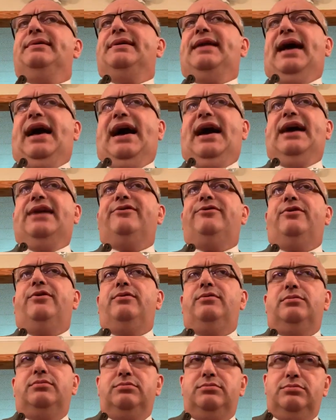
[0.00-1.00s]
a
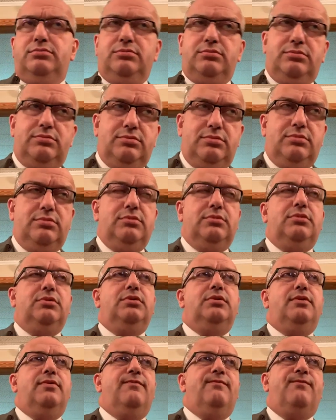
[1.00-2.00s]
title
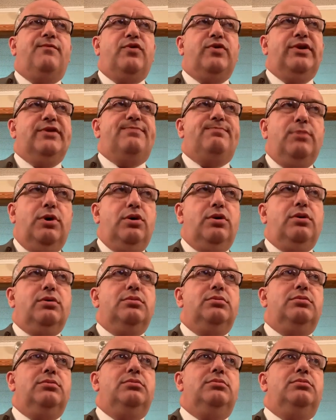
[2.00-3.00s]
for this
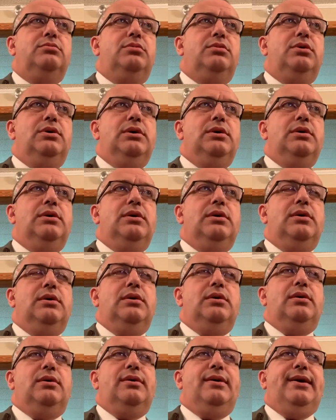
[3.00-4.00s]
book.
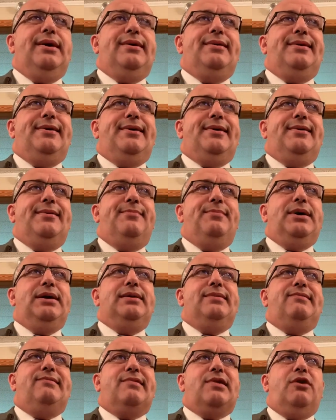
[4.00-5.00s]
And
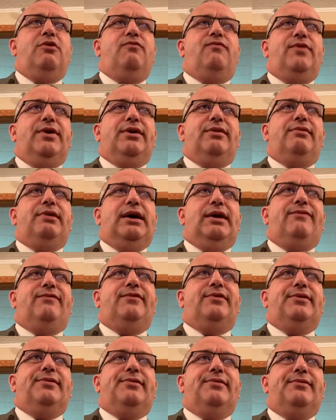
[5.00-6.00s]
me and Schofield
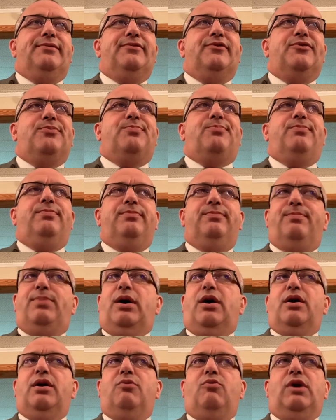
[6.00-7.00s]
have to
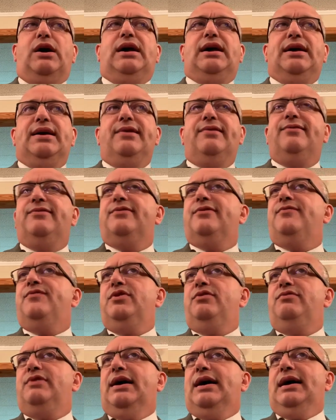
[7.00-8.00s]
part ways a
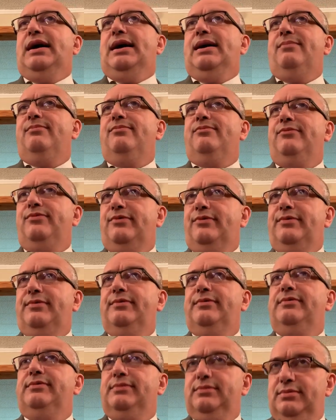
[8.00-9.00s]
few times.
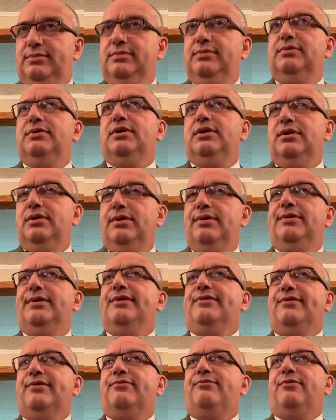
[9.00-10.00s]

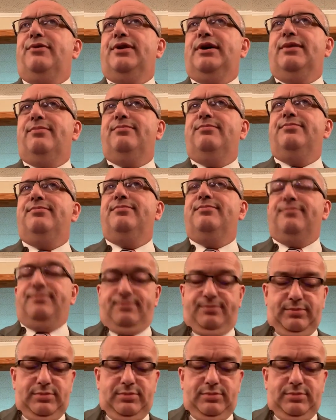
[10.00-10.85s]
This is one of them.